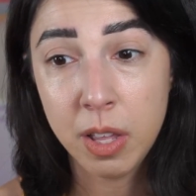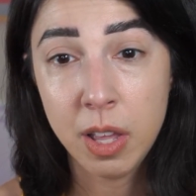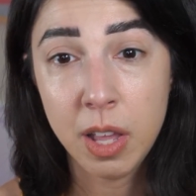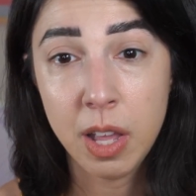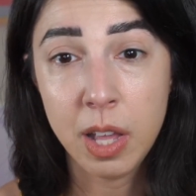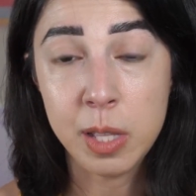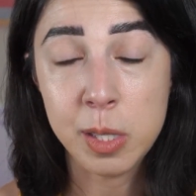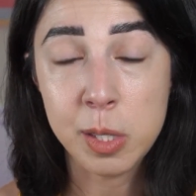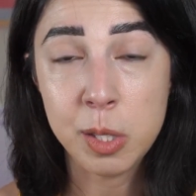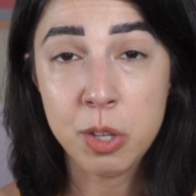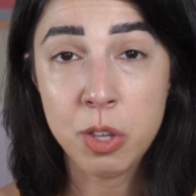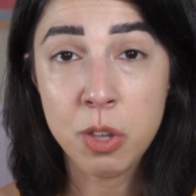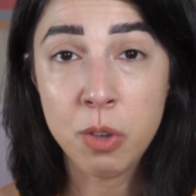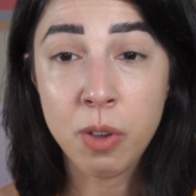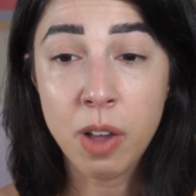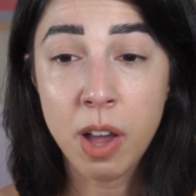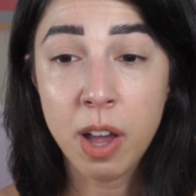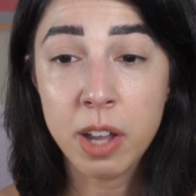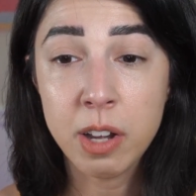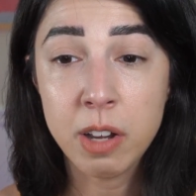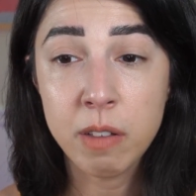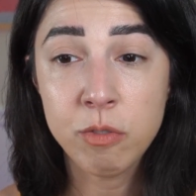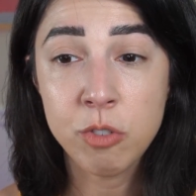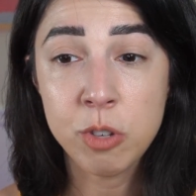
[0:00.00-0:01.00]
And so you
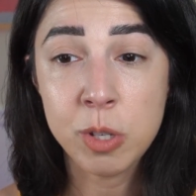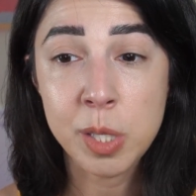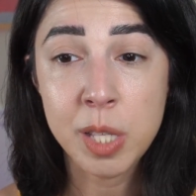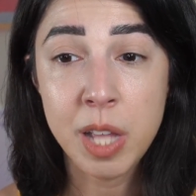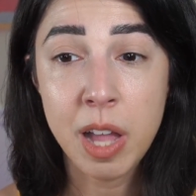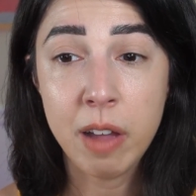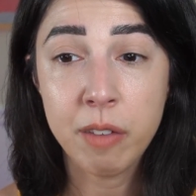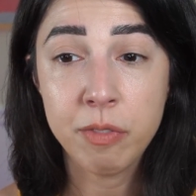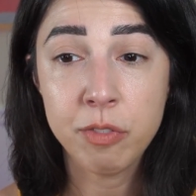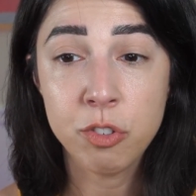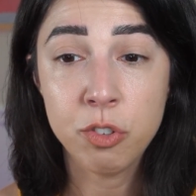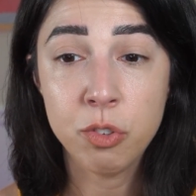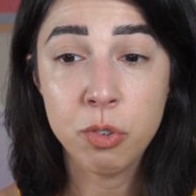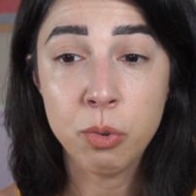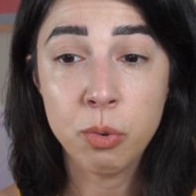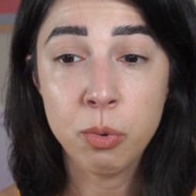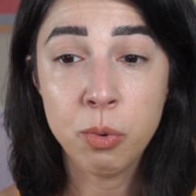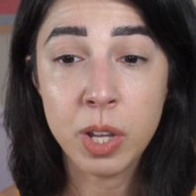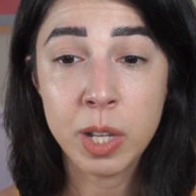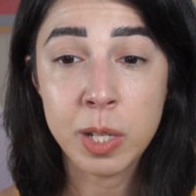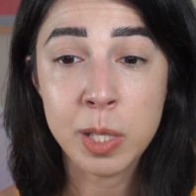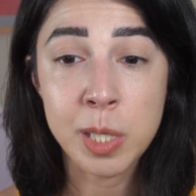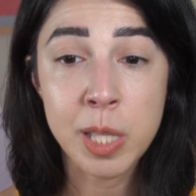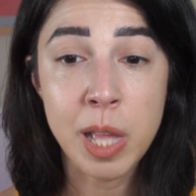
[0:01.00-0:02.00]
kind of just have to
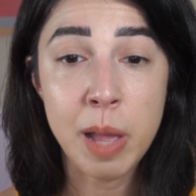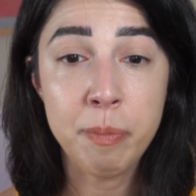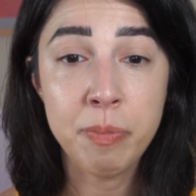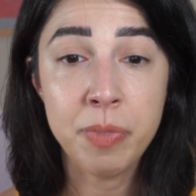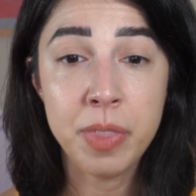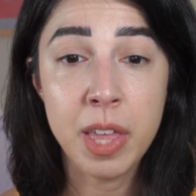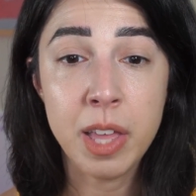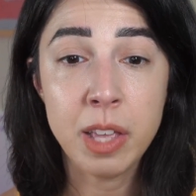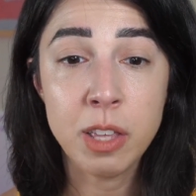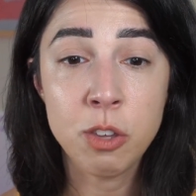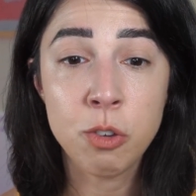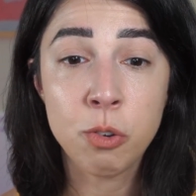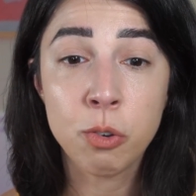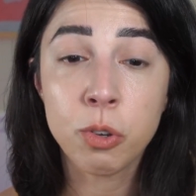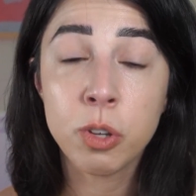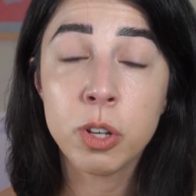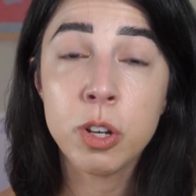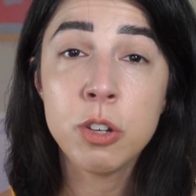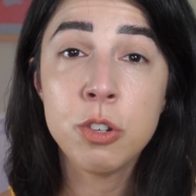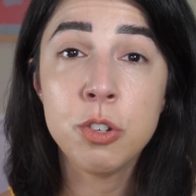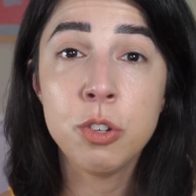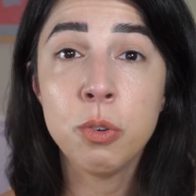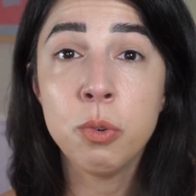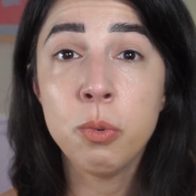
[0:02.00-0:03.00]
accept that you're going to
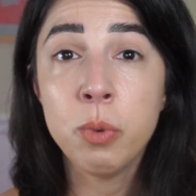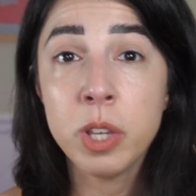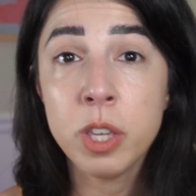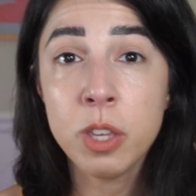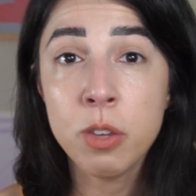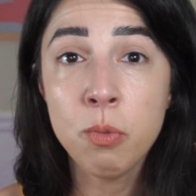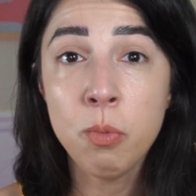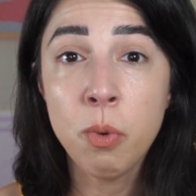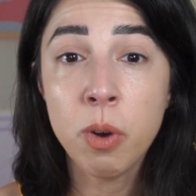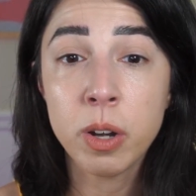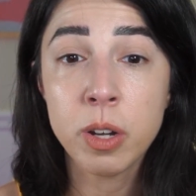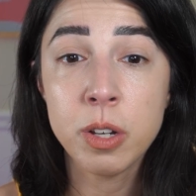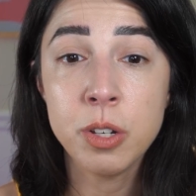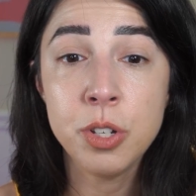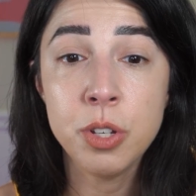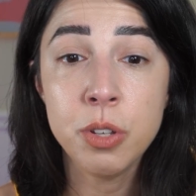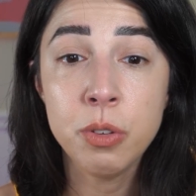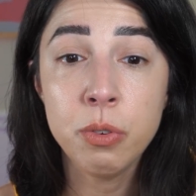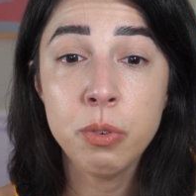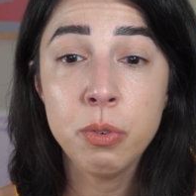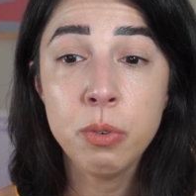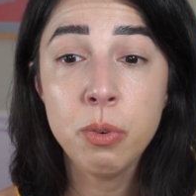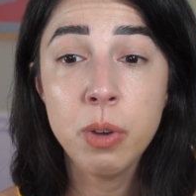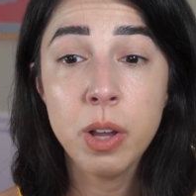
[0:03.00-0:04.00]
do what you want to
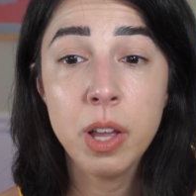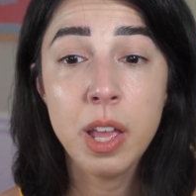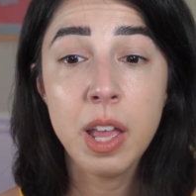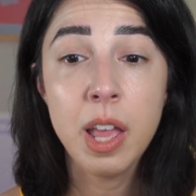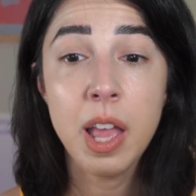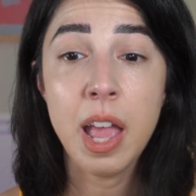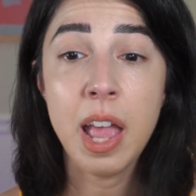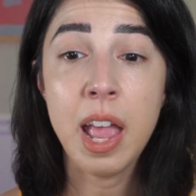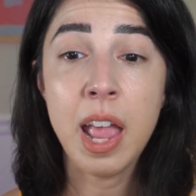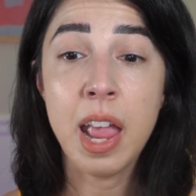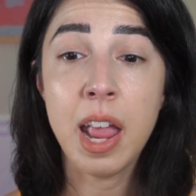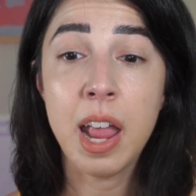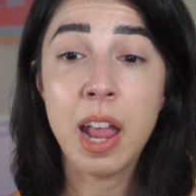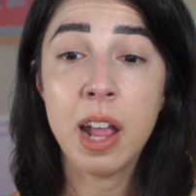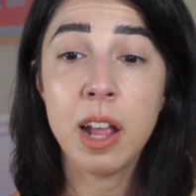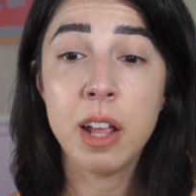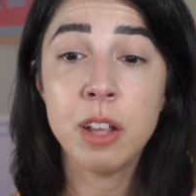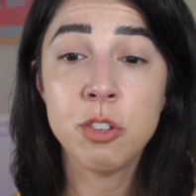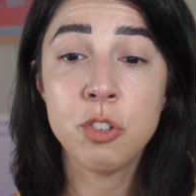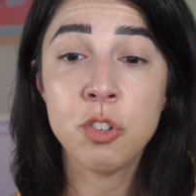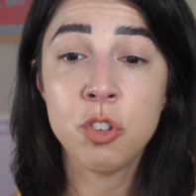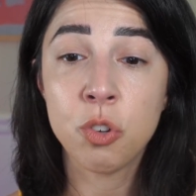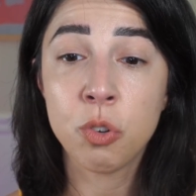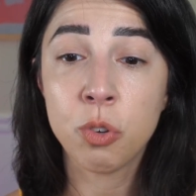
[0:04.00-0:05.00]
do
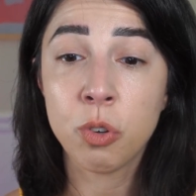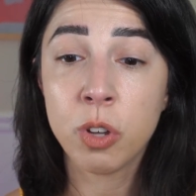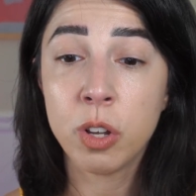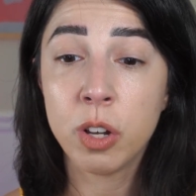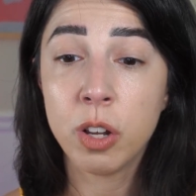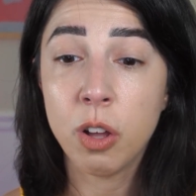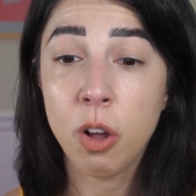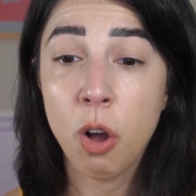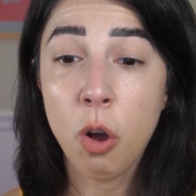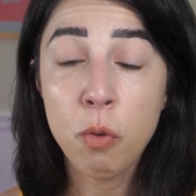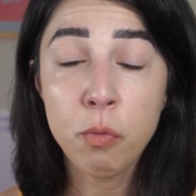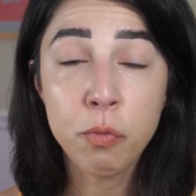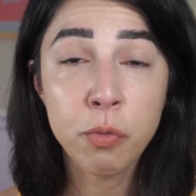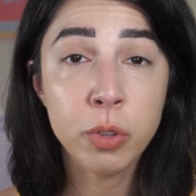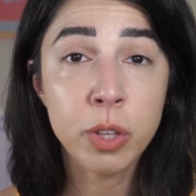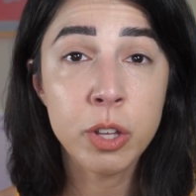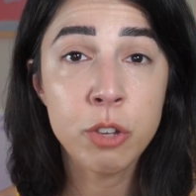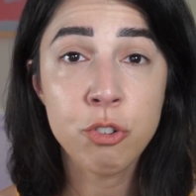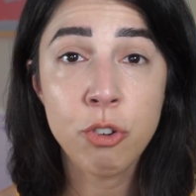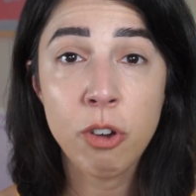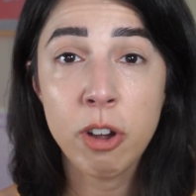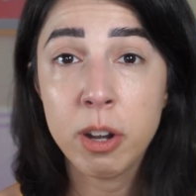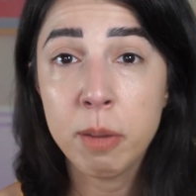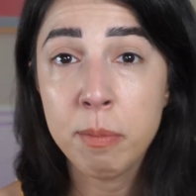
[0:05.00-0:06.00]
and you're going to hopefully
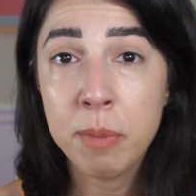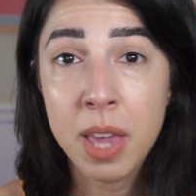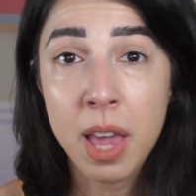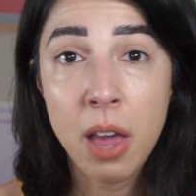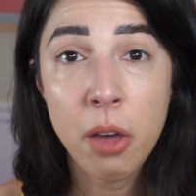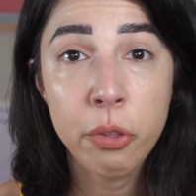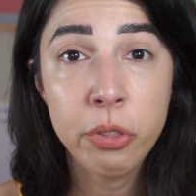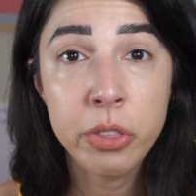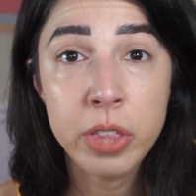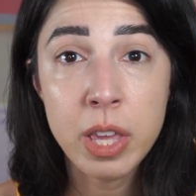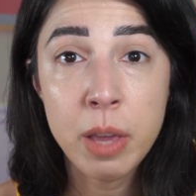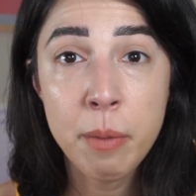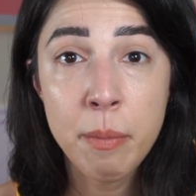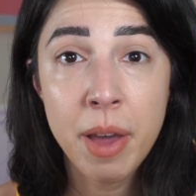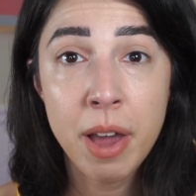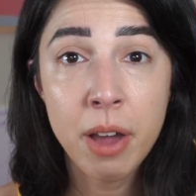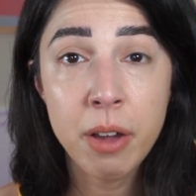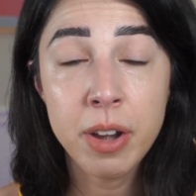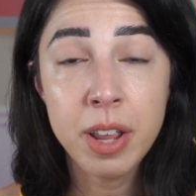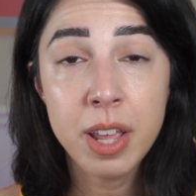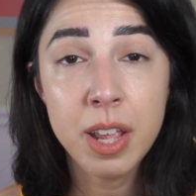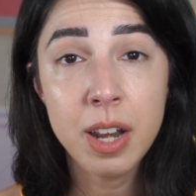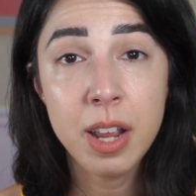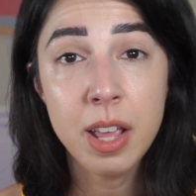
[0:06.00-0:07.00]
try to be healthy
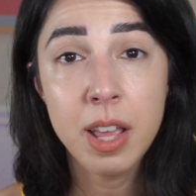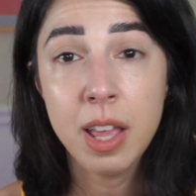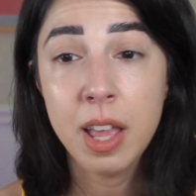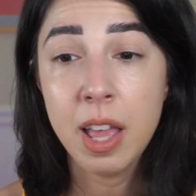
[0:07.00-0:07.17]
about it.